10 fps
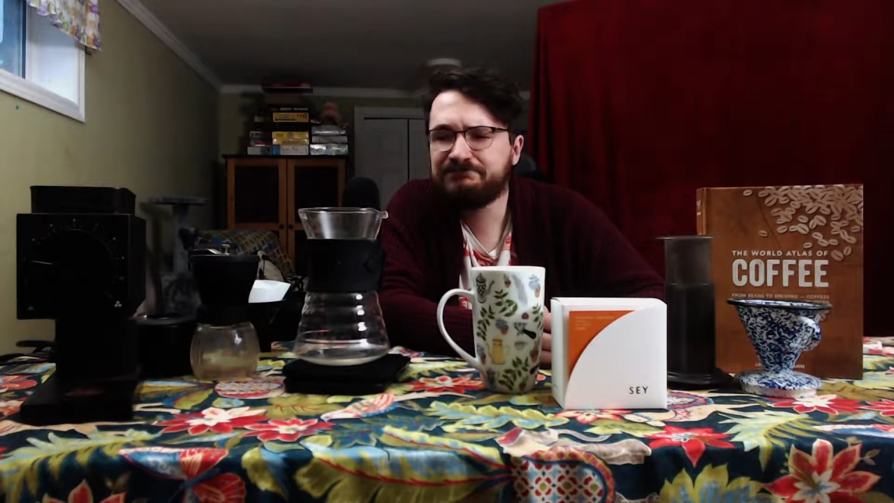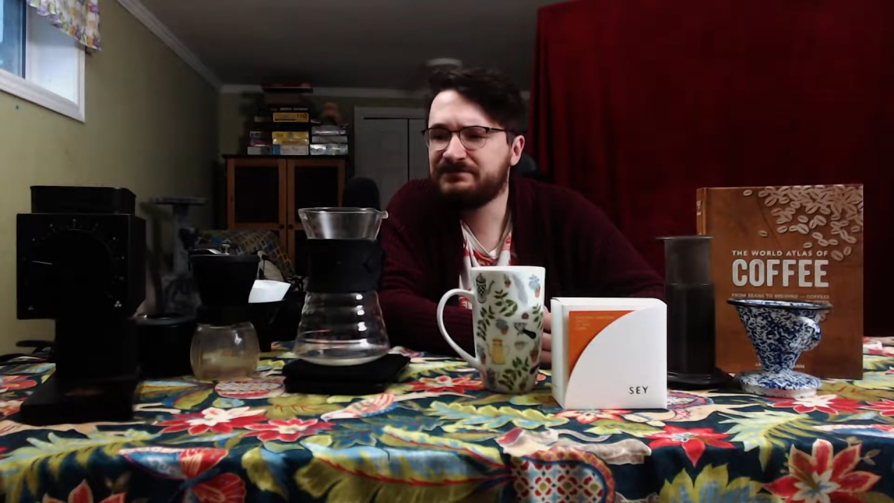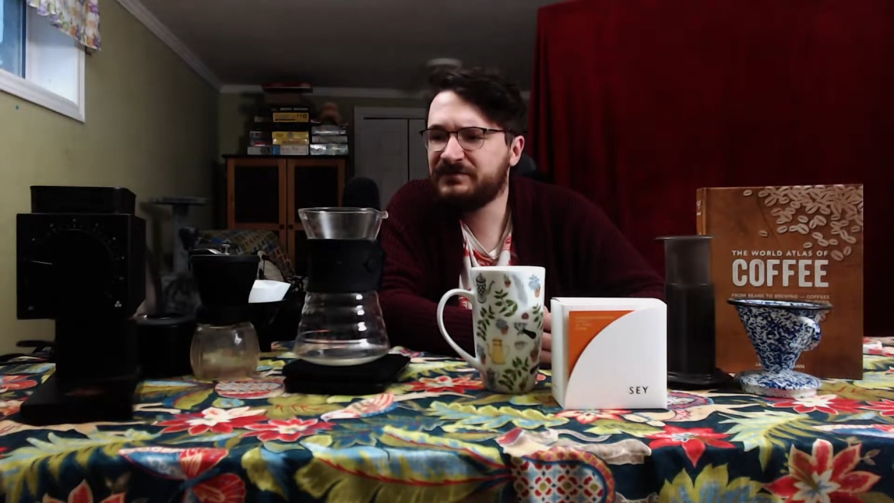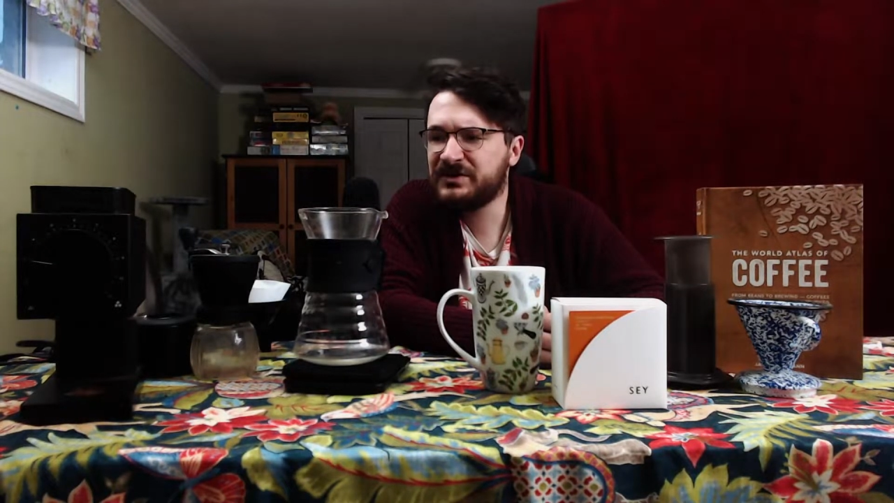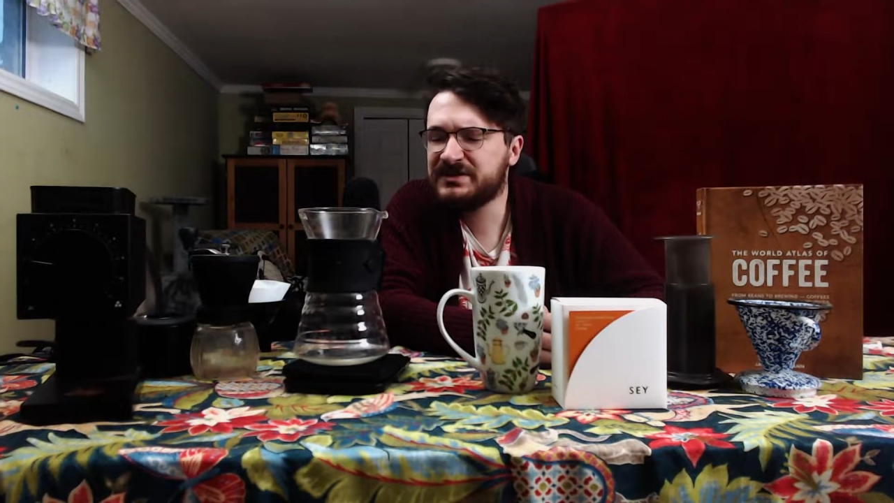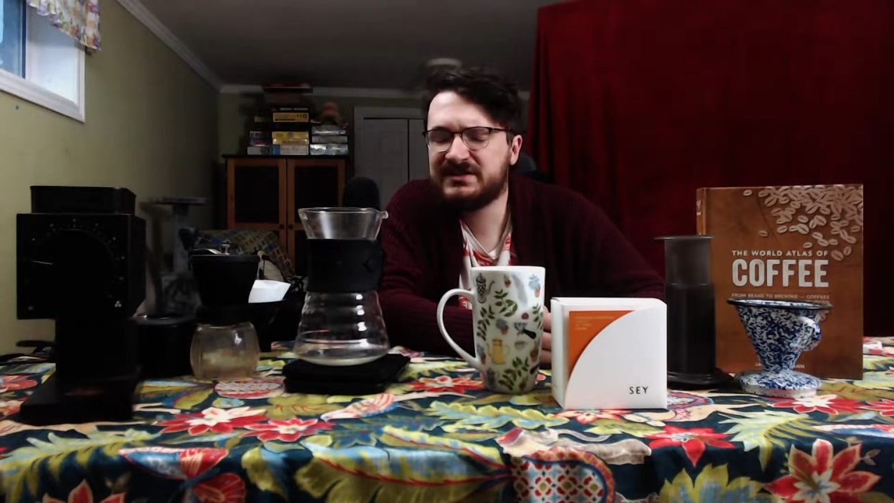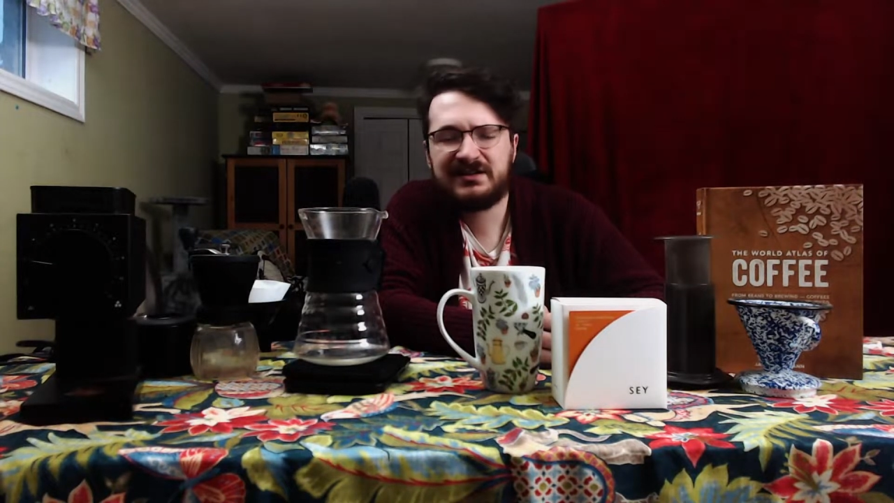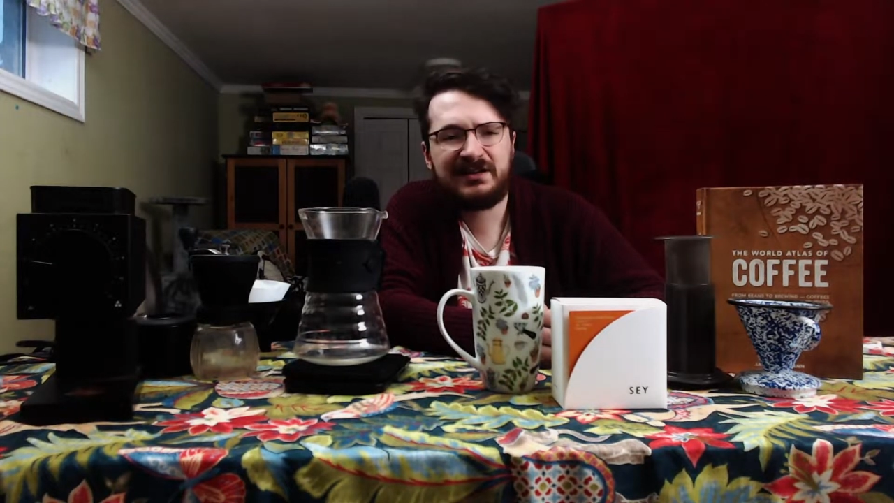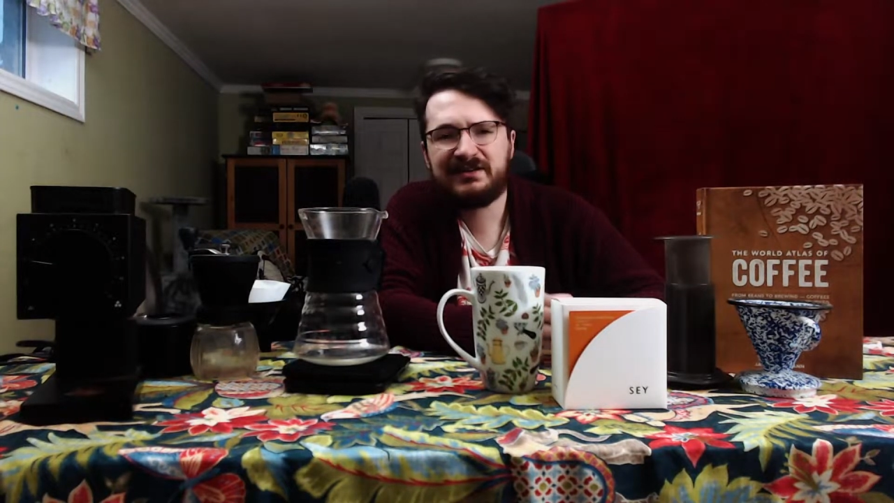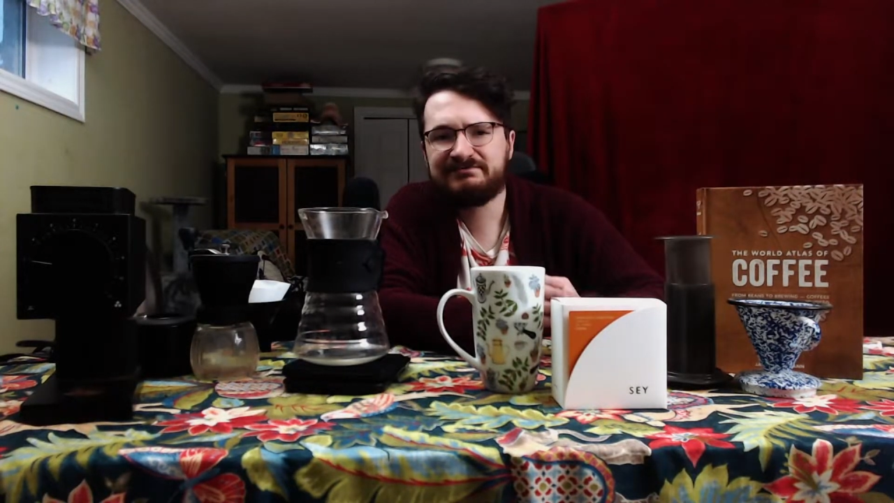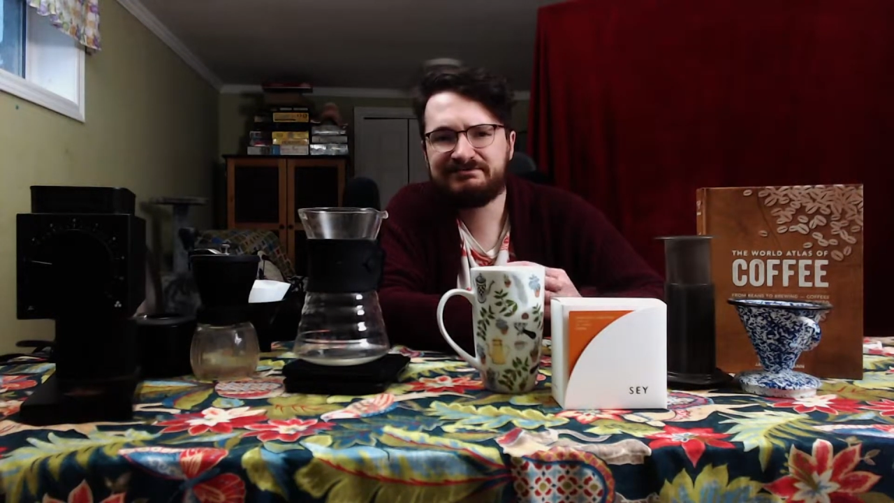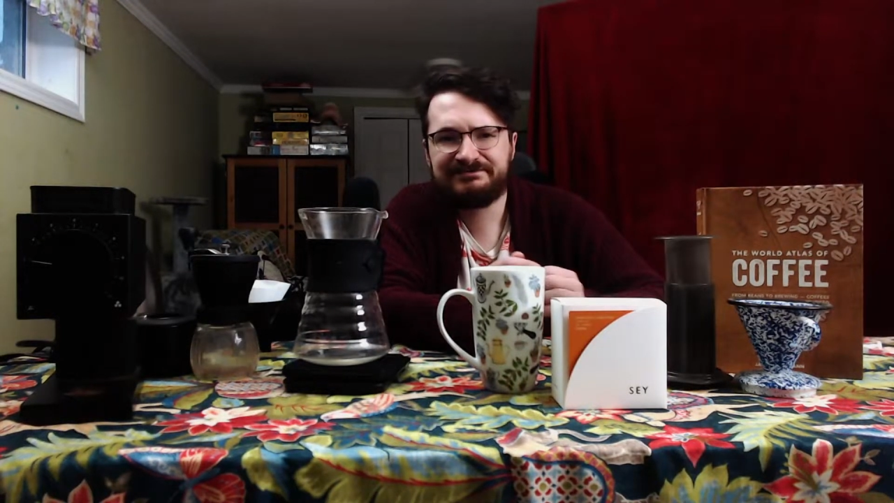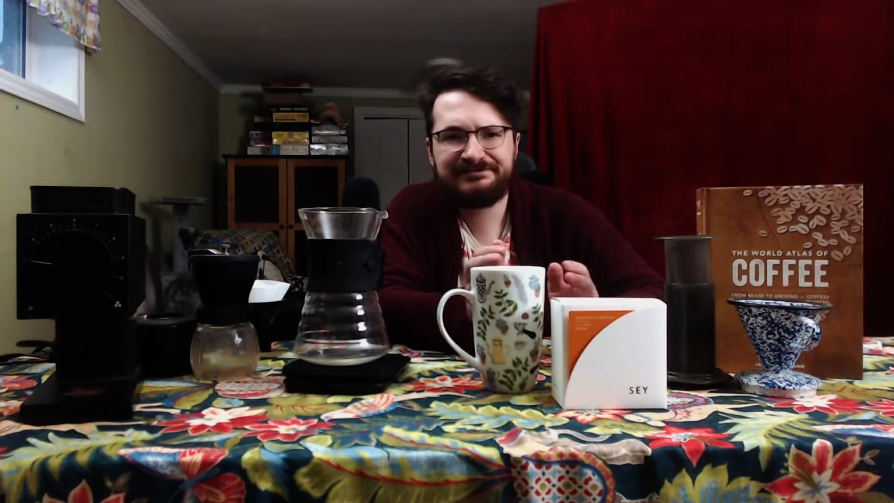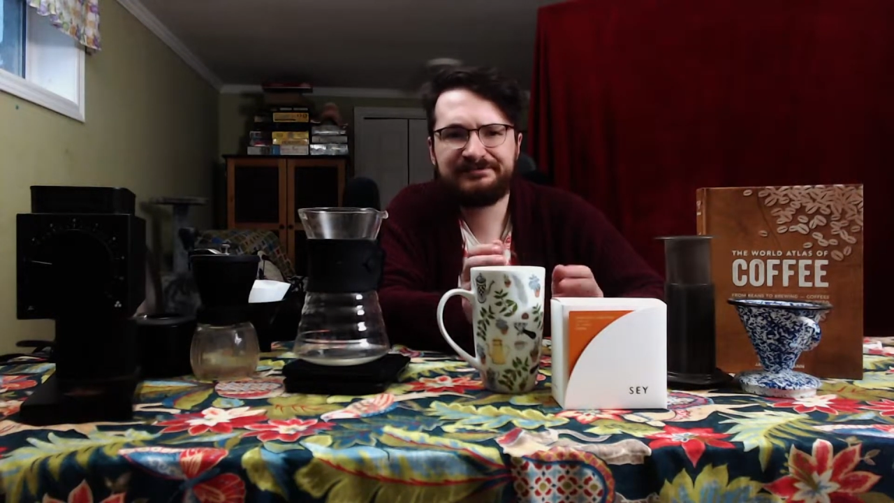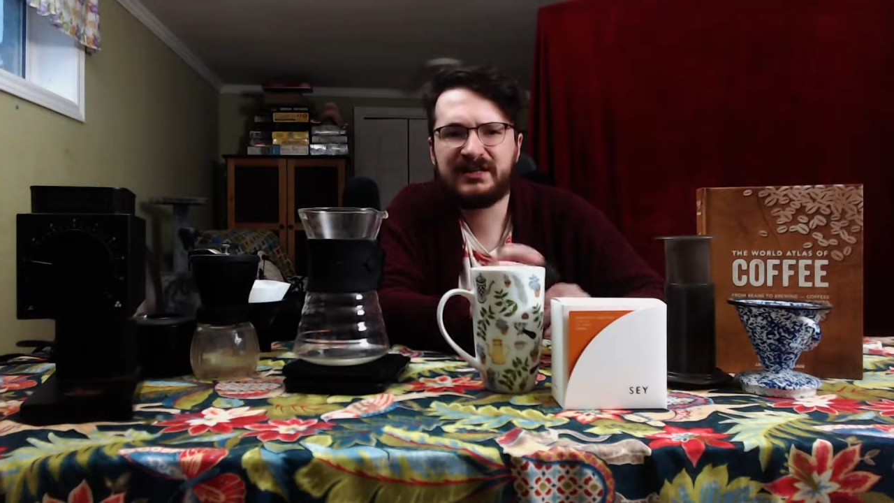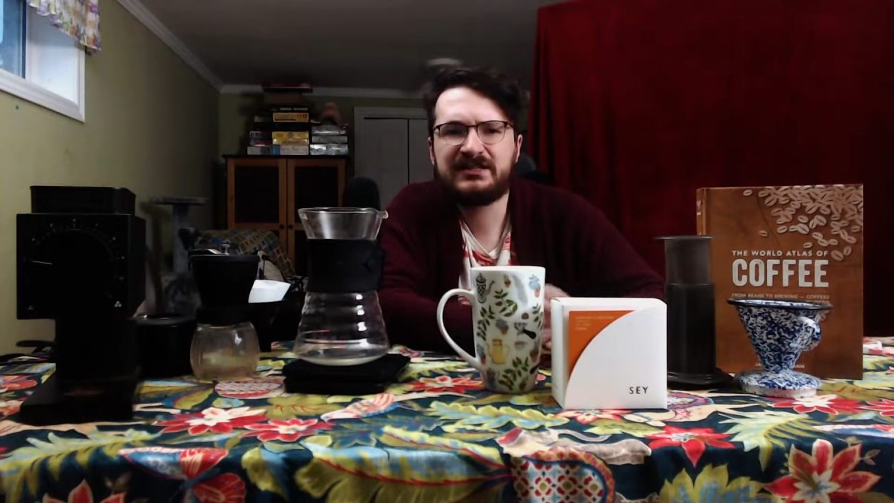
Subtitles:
First, what's